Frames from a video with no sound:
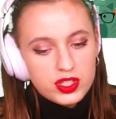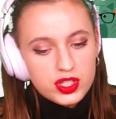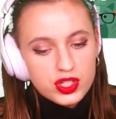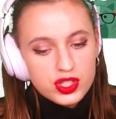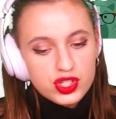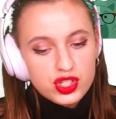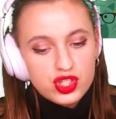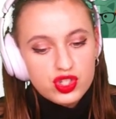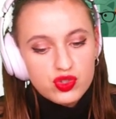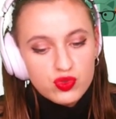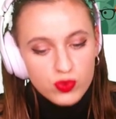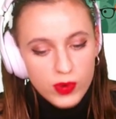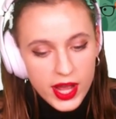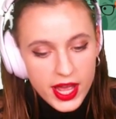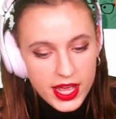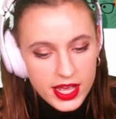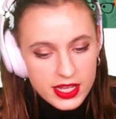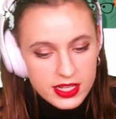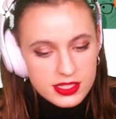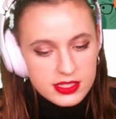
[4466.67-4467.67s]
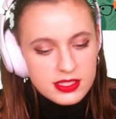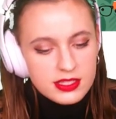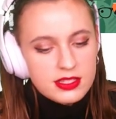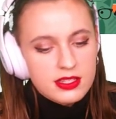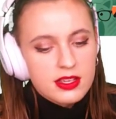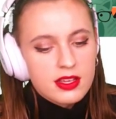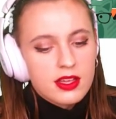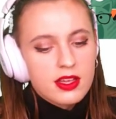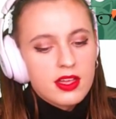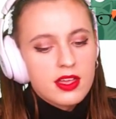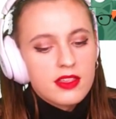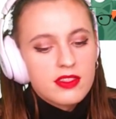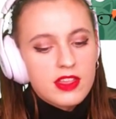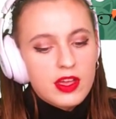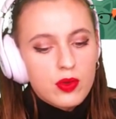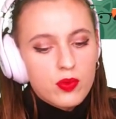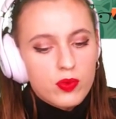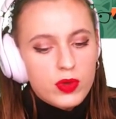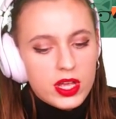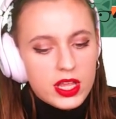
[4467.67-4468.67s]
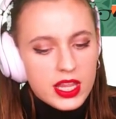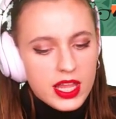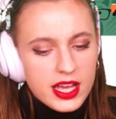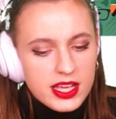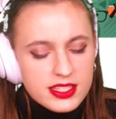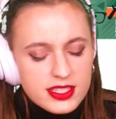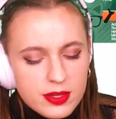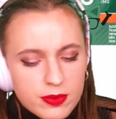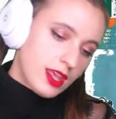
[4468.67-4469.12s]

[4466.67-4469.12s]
to shreds. They realize...